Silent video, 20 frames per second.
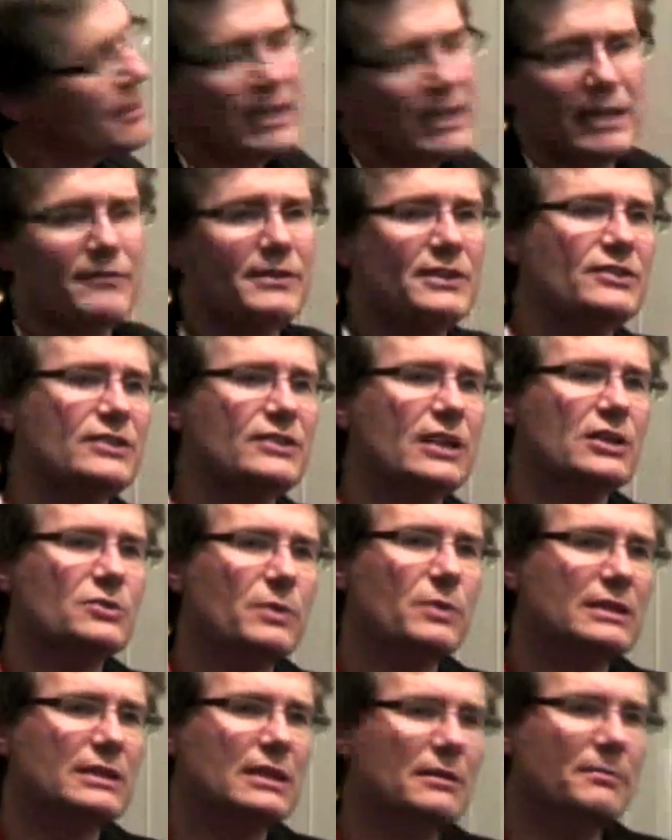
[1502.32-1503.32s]
and I think even
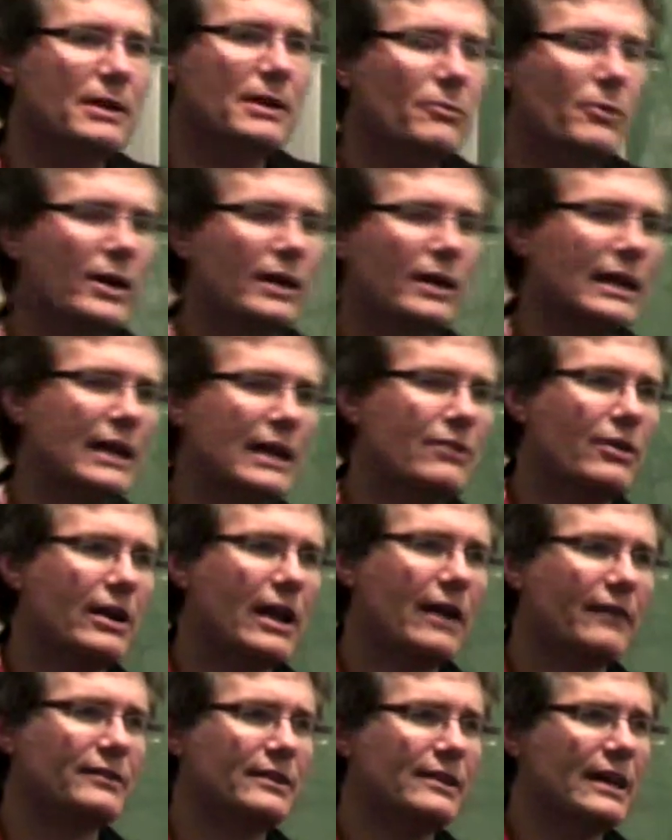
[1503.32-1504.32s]
Sedgewick did a bit of work
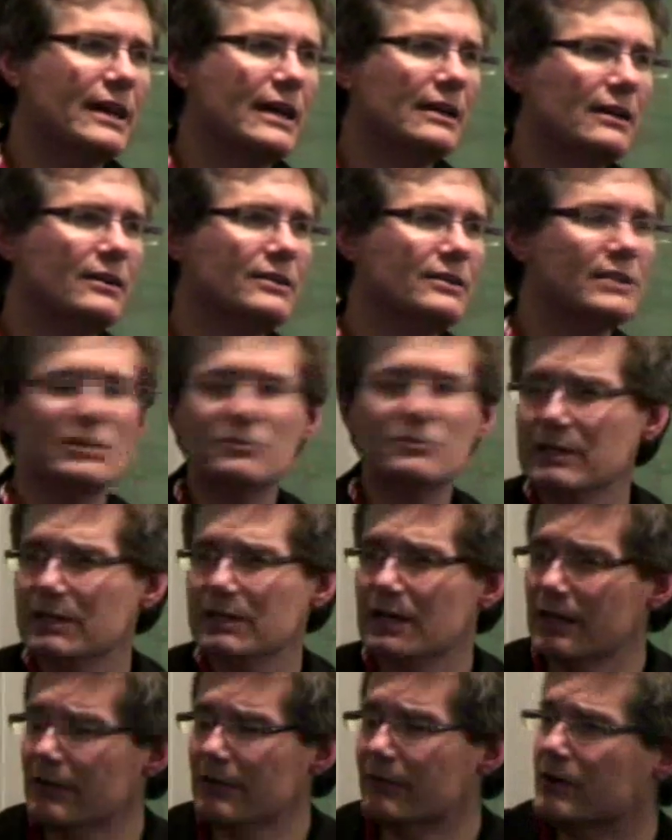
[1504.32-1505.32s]
later on after that.
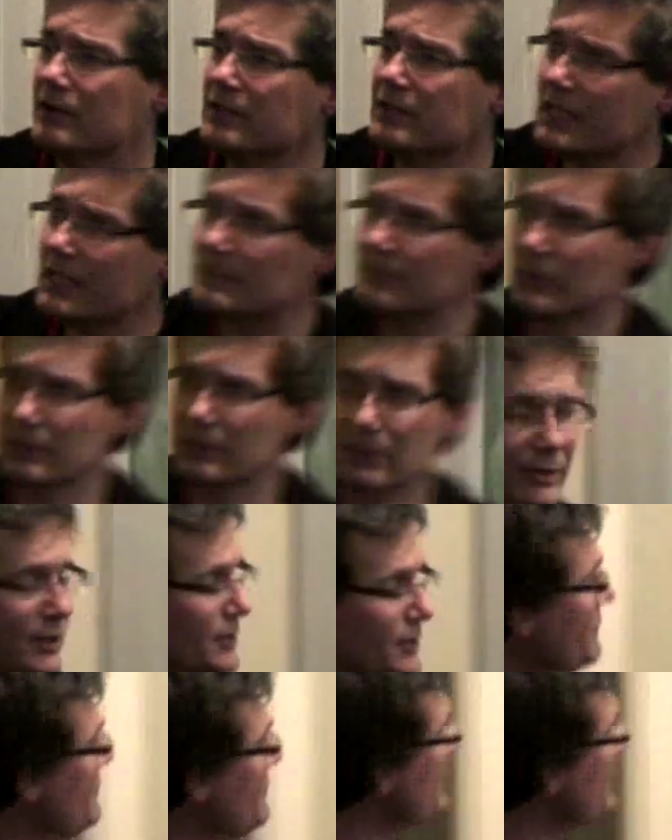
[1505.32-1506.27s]
Sedgewick, the guy that wrote the textbook that